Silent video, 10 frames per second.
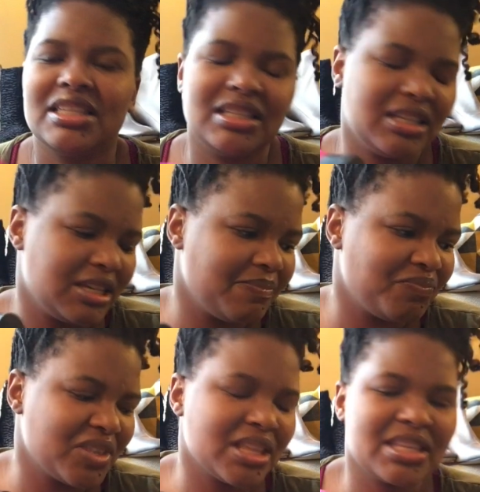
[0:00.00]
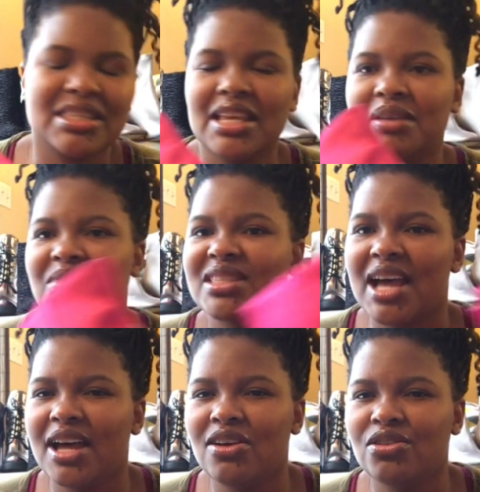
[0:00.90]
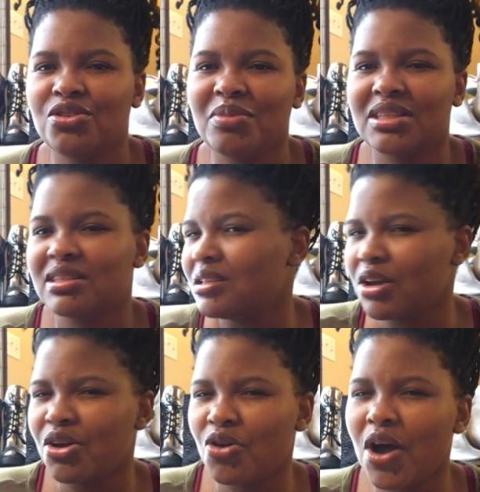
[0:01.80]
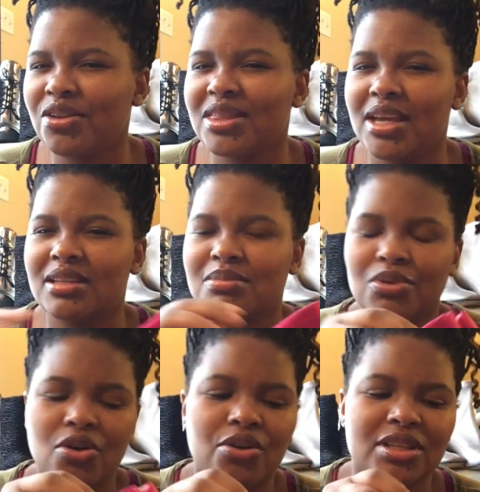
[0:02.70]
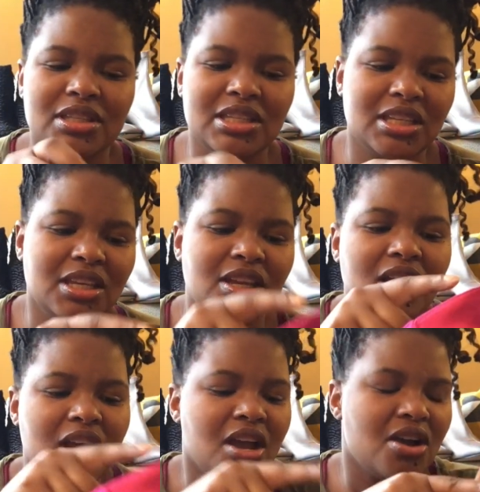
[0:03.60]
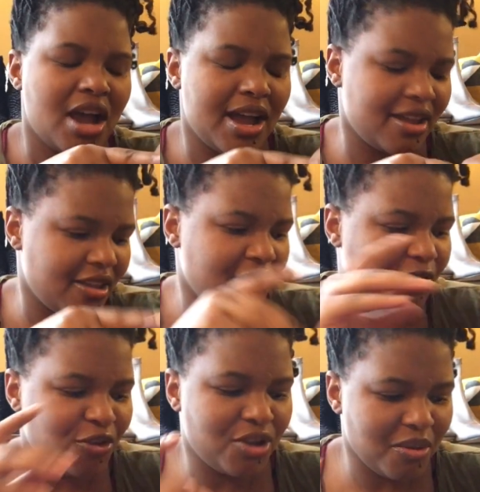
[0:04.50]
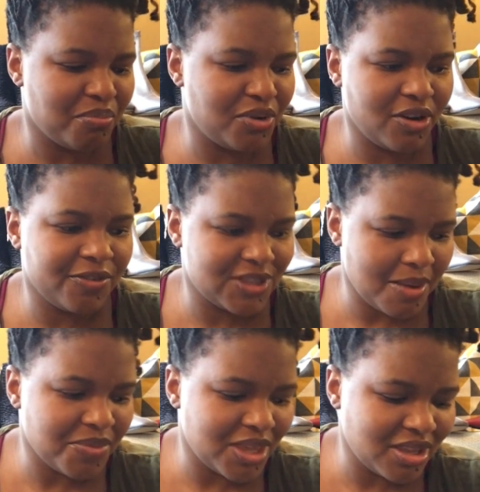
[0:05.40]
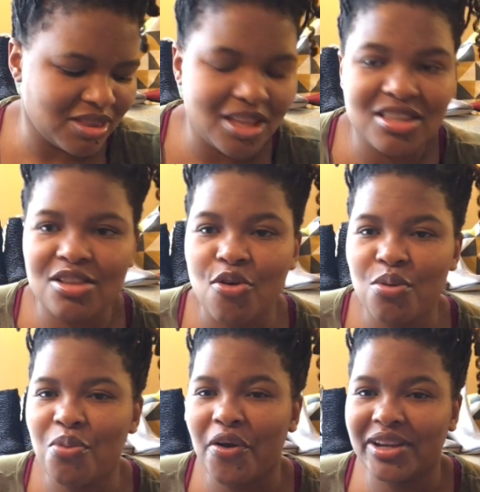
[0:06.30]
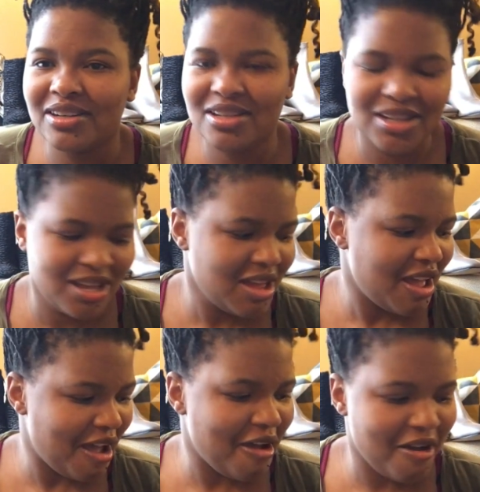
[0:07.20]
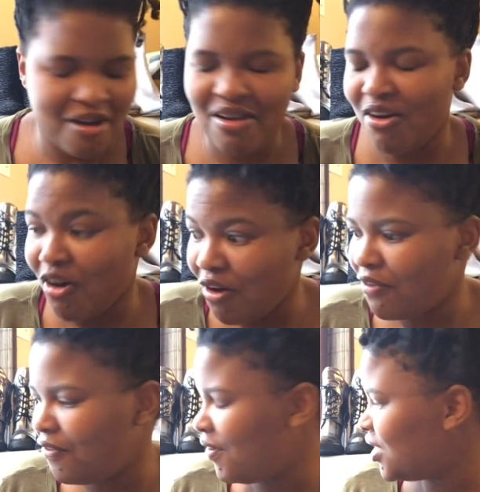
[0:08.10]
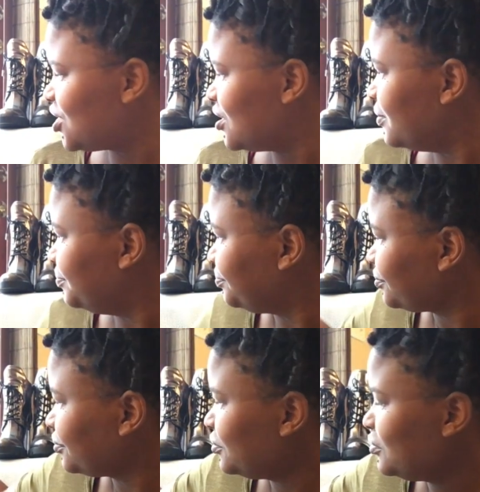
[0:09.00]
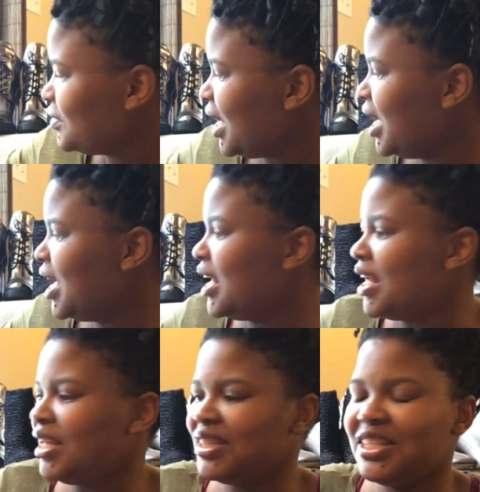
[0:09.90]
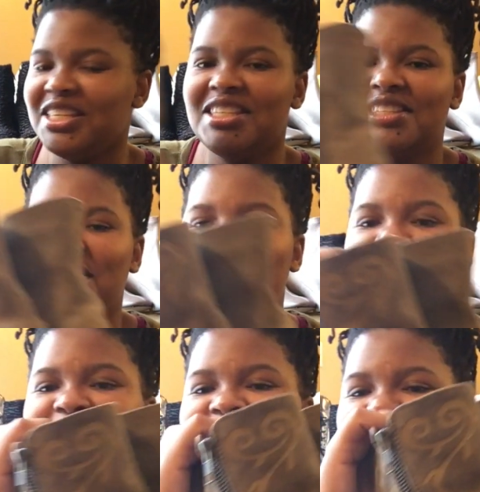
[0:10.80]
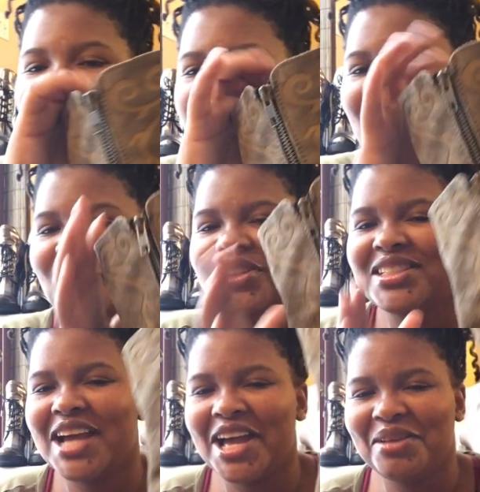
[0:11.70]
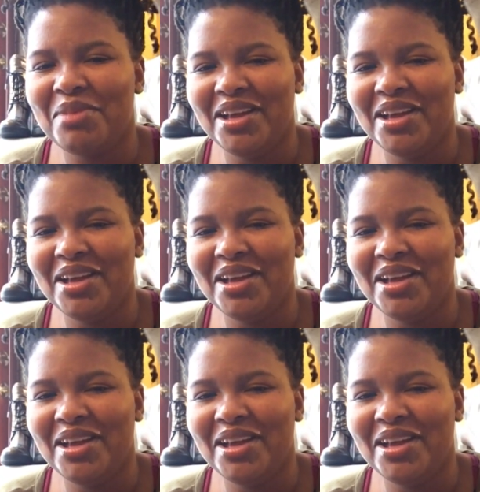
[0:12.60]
um, the same style you must go out there explore and see uh, if you can pull off something that's the whole point of fashion and these are also my all-time